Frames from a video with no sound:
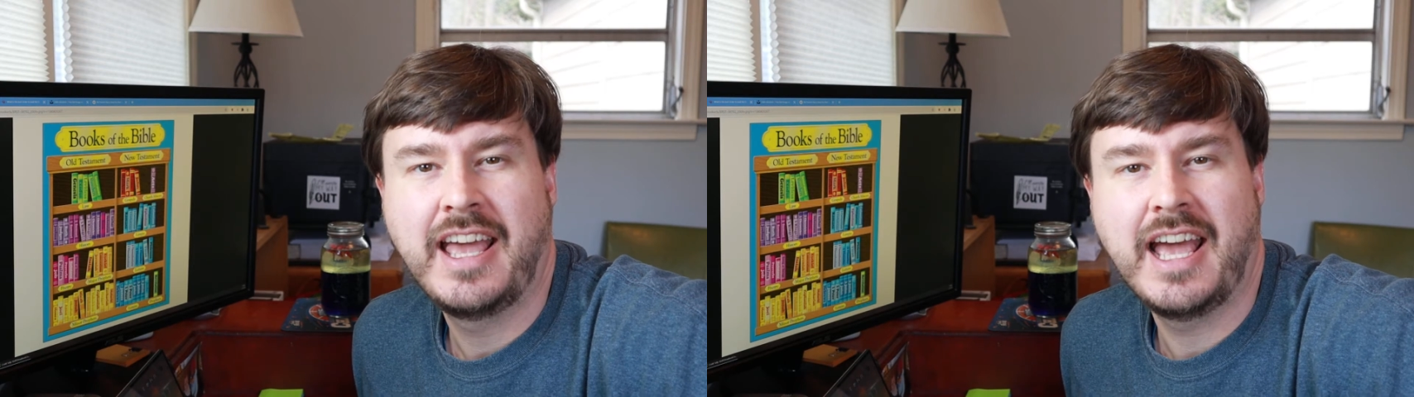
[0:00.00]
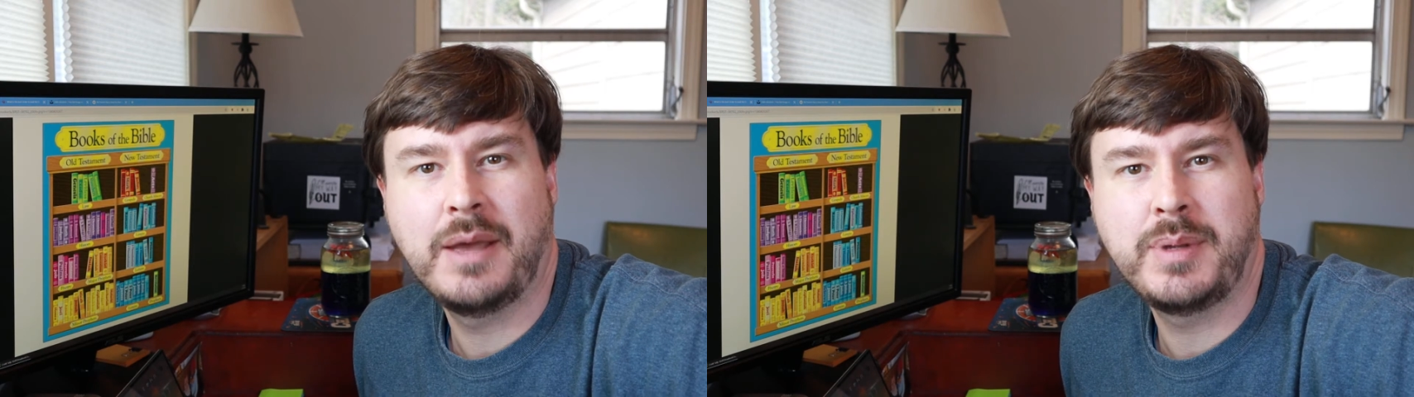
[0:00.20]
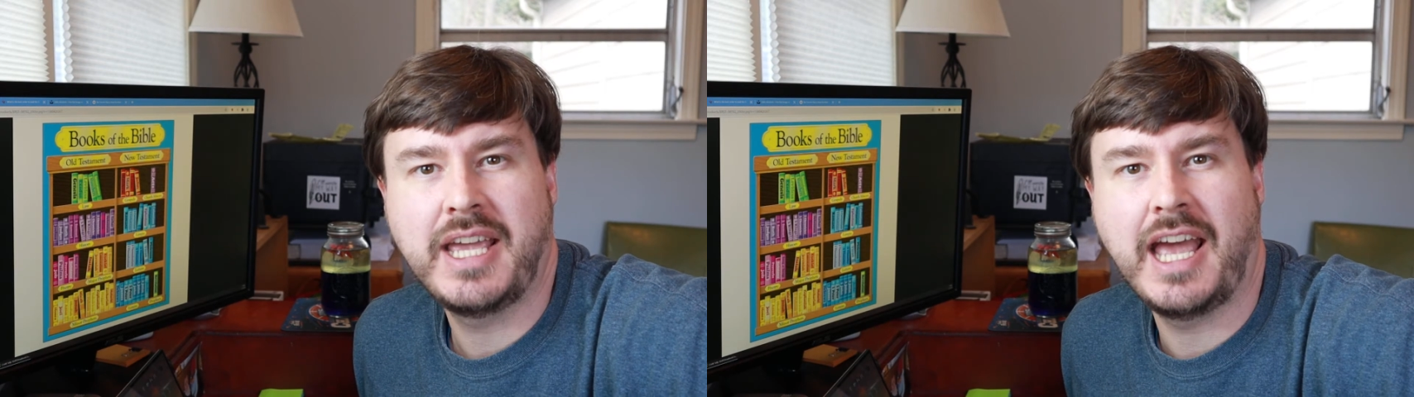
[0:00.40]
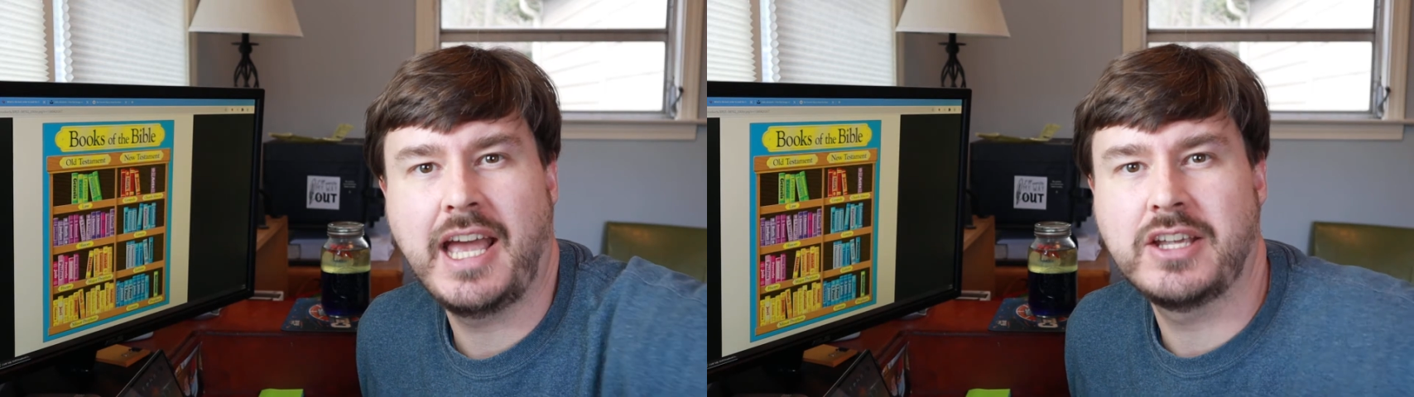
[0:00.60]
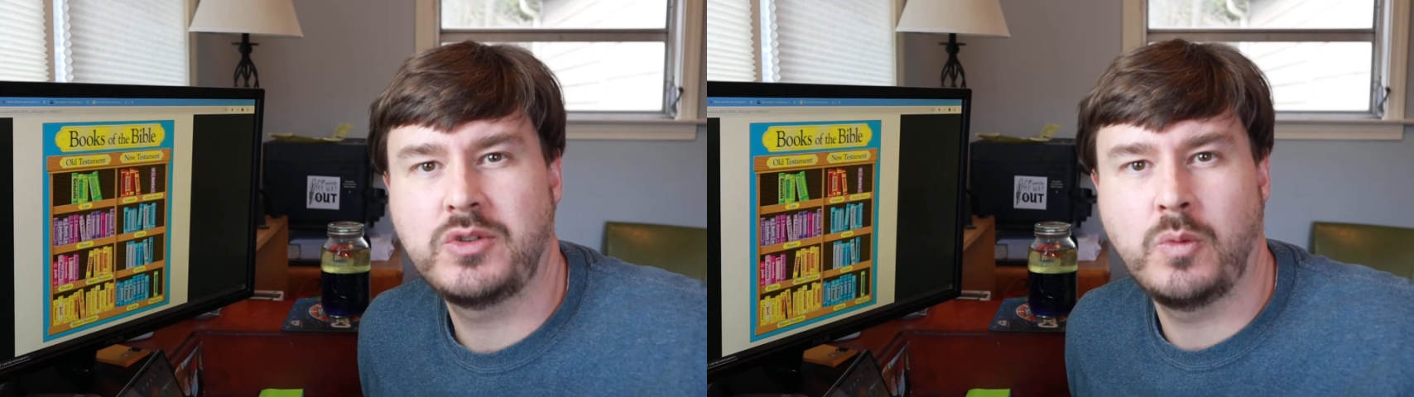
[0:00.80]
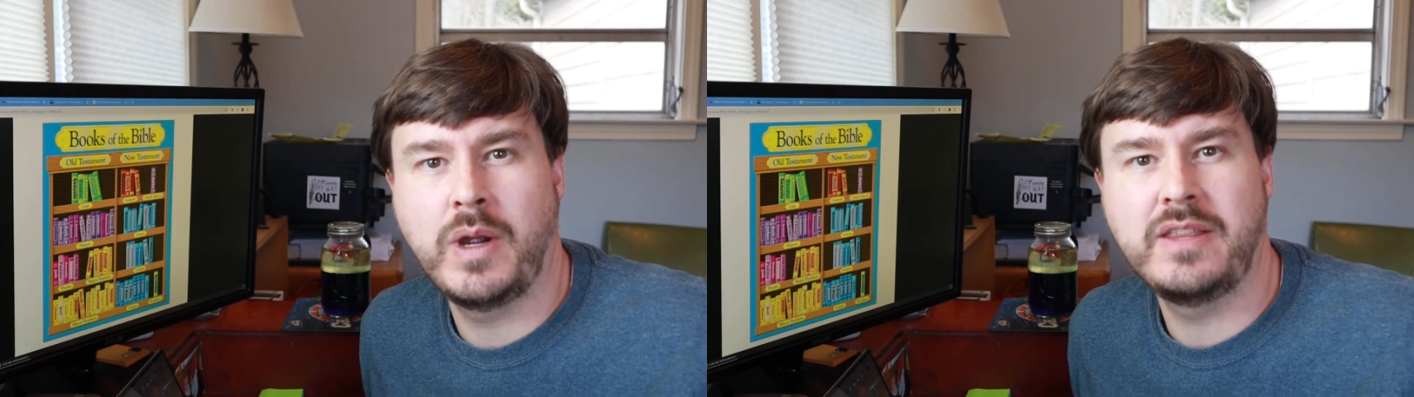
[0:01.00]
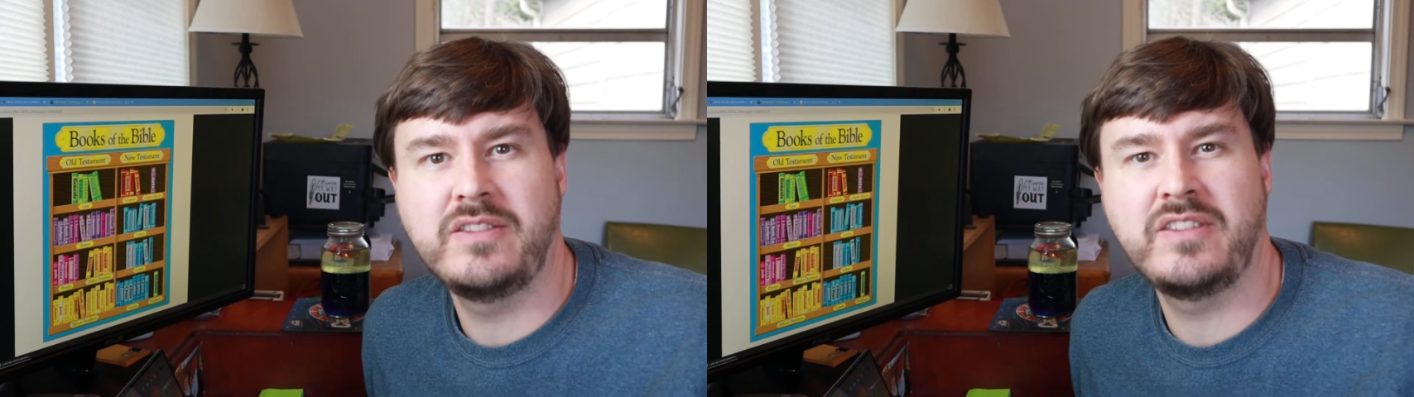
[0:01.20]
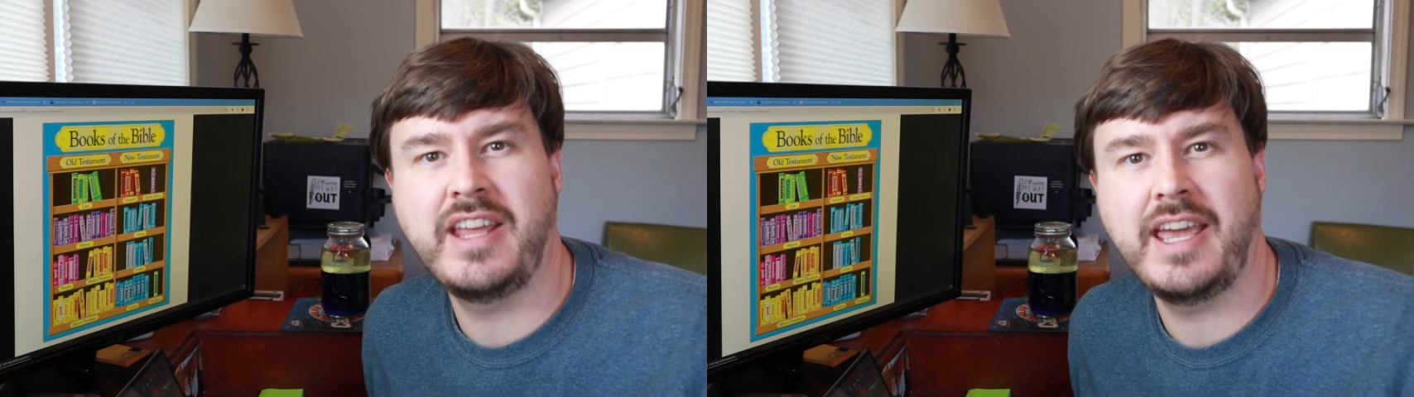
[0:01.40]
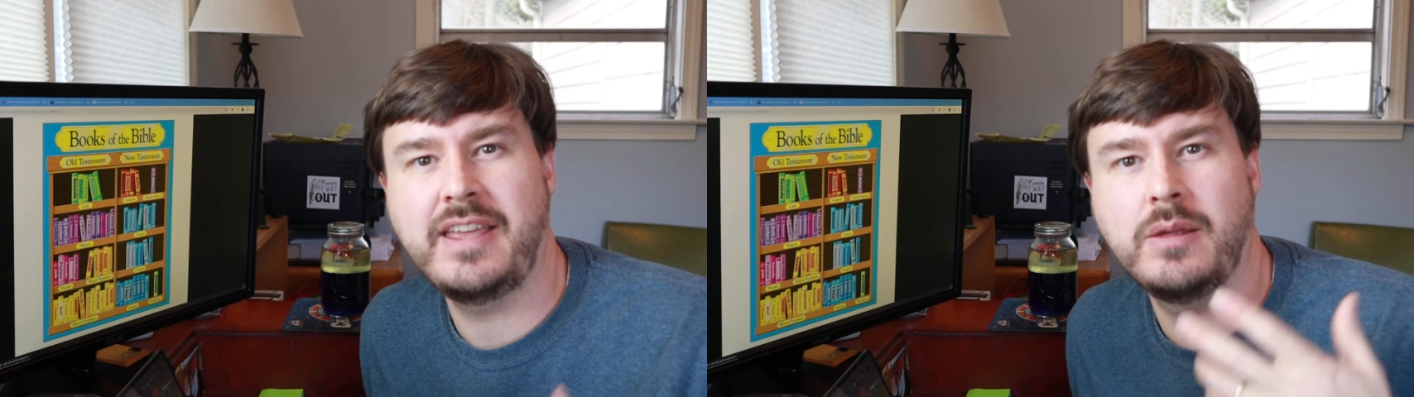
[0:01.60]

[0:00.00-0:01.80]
Happy Ash Wednesday,